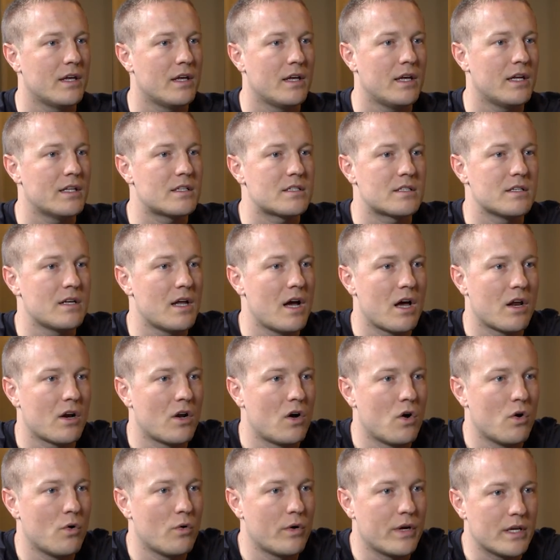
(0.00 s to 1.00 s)
It's not
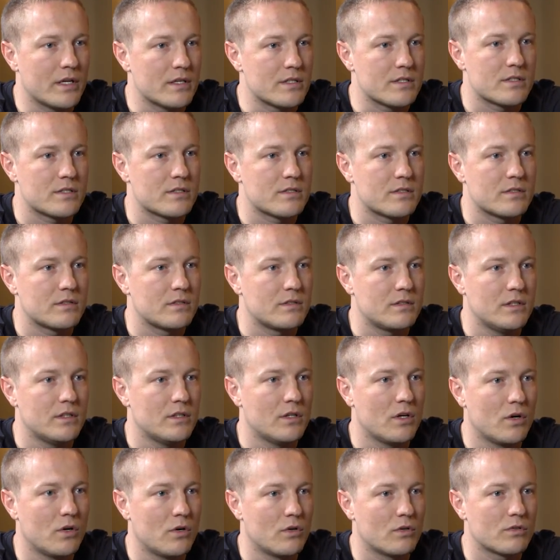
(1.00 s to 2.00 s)
always, you
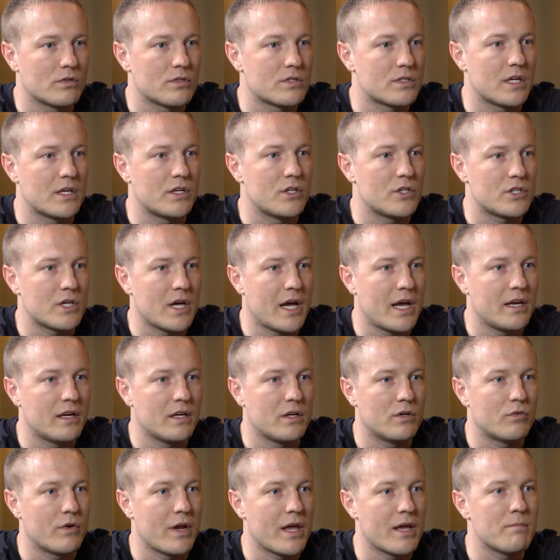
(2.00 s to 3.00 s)
know, sunshine
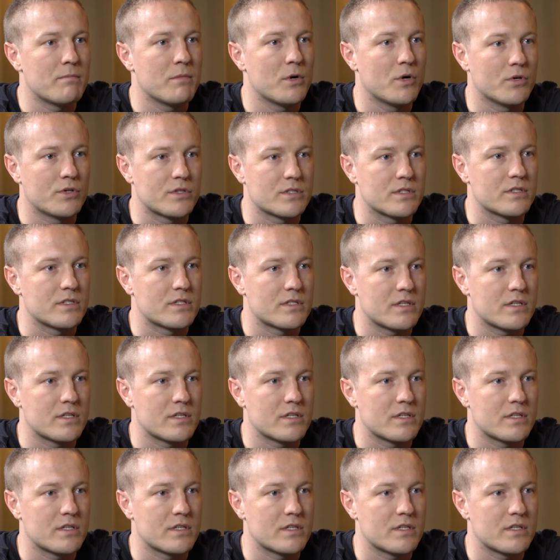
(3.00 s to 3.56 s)
and rainbows in